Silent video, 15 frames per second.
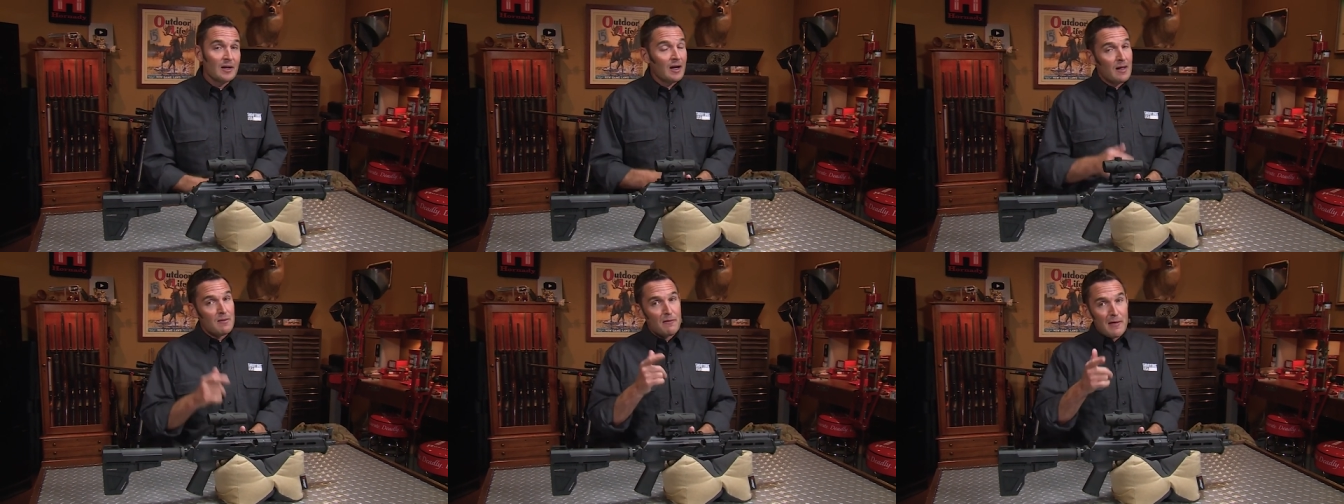
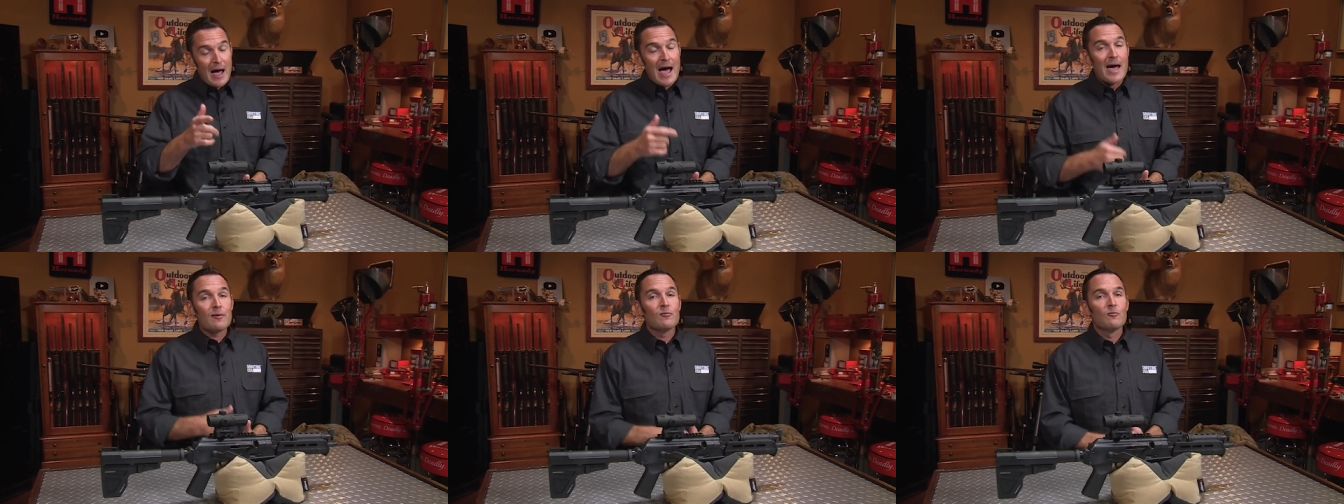and
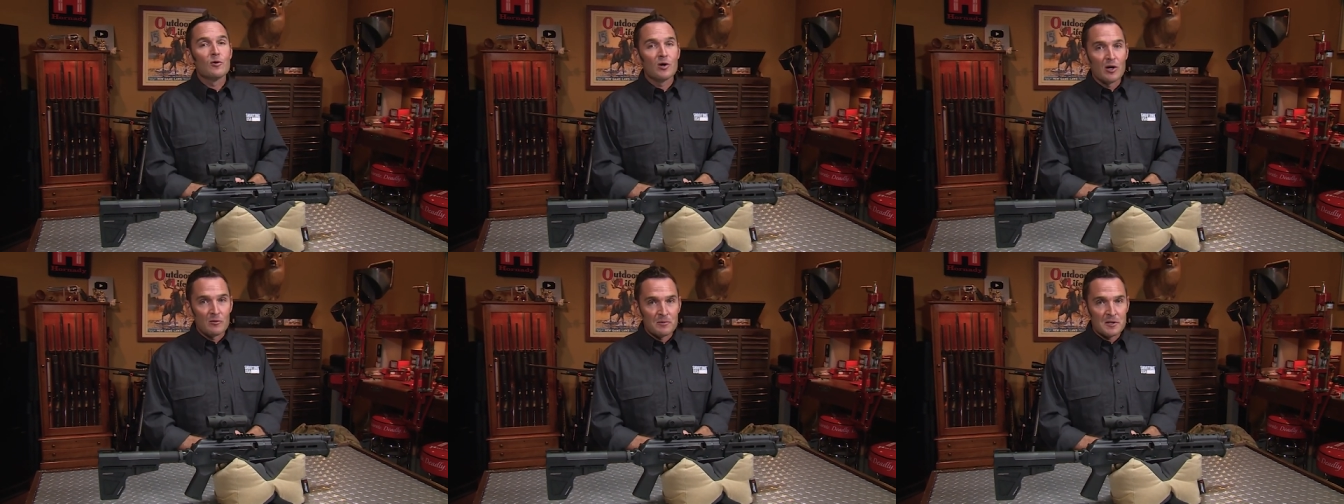that will
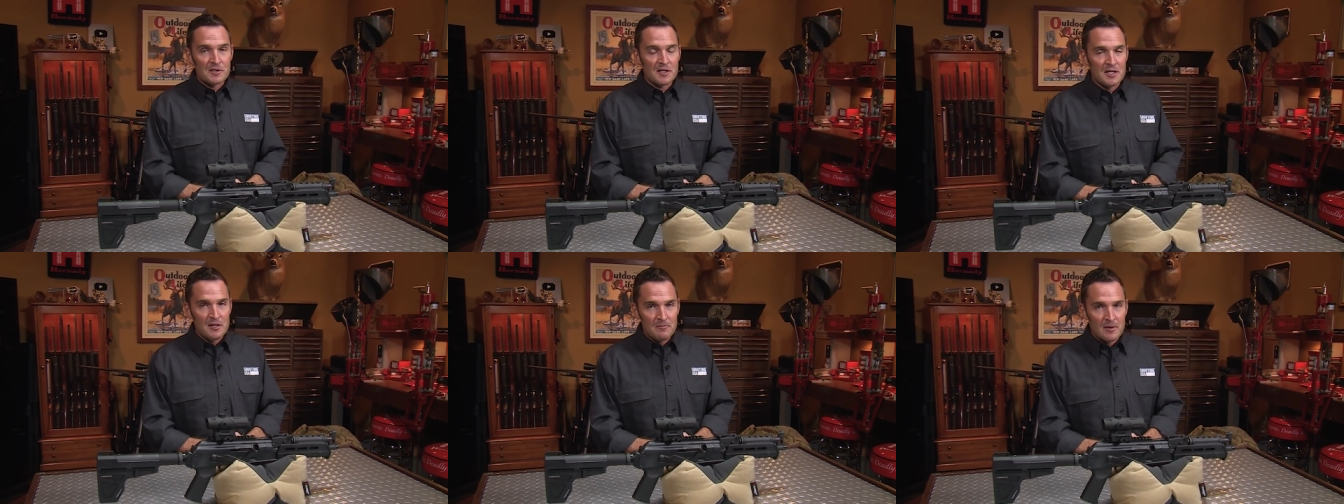help us
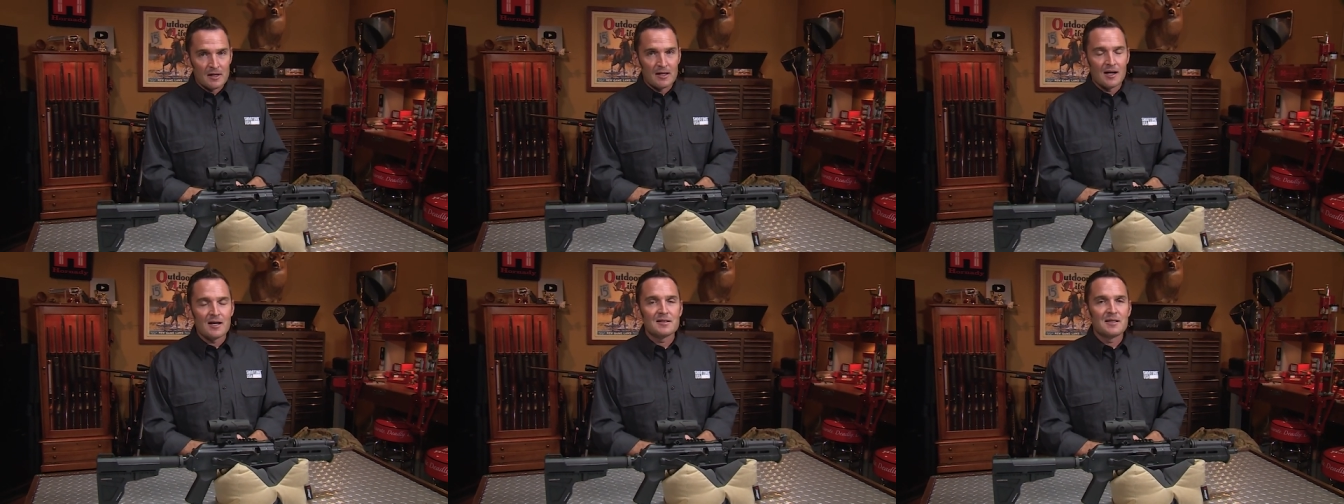keep the
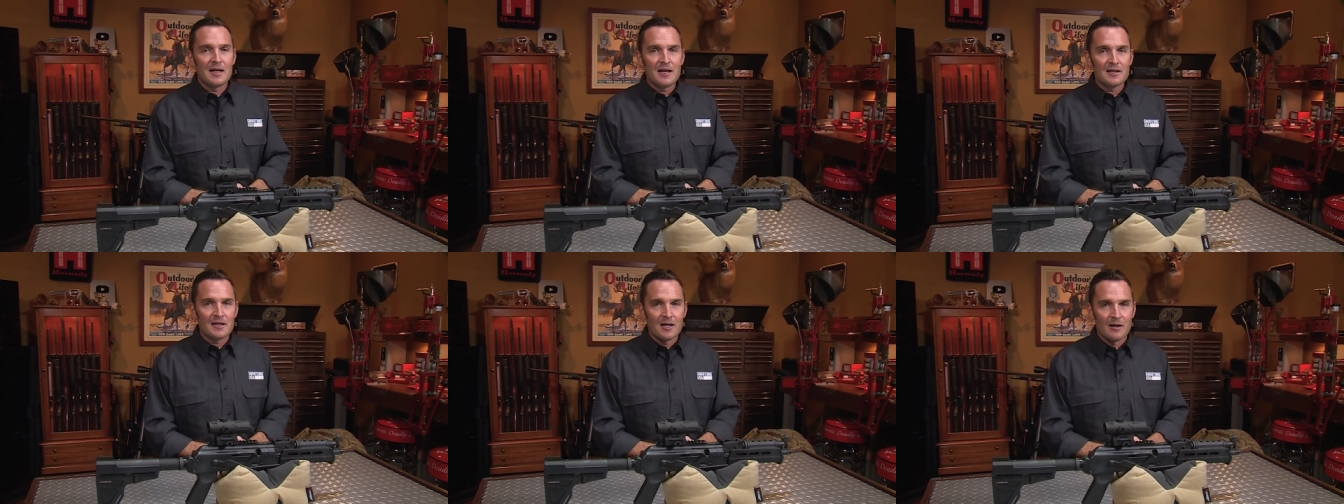
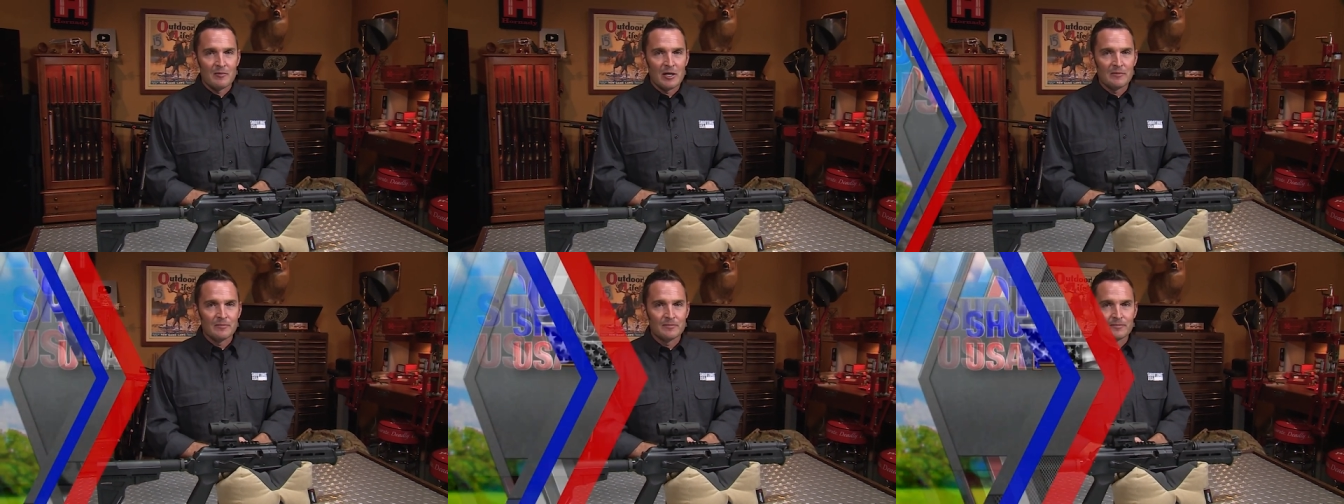content coming.